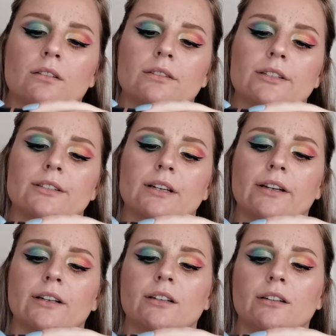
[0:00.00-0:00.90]
This is like
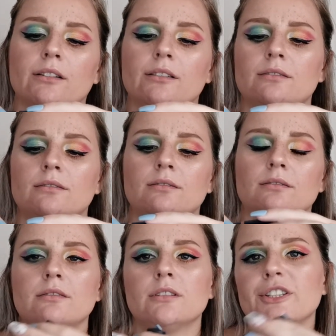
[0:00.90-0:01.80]
a
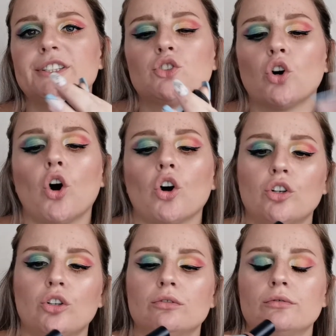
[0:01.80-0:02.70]
very dark
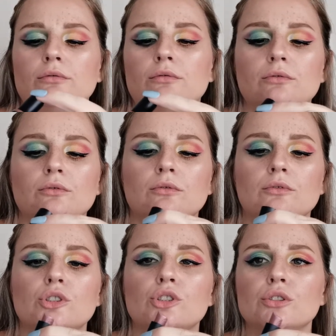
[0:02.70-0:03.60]

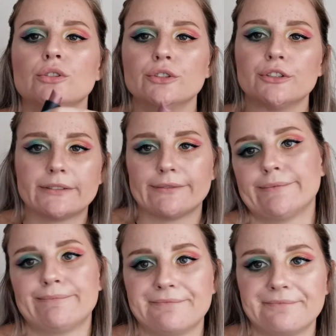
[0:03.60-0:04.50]
nude
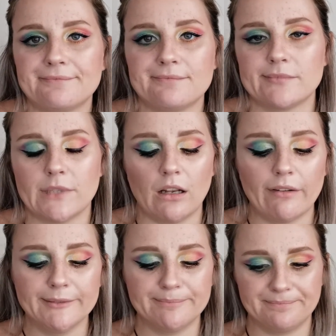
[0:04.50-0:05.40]

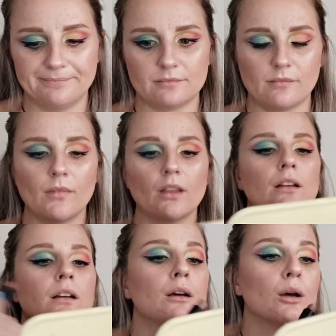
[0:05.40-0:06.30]
color.
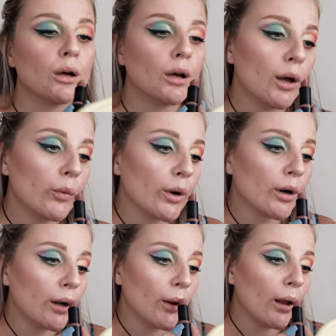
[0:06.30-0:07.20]
I'm not
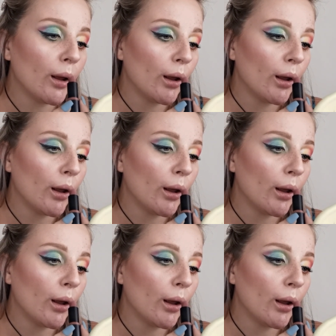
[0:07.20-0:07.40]
gonna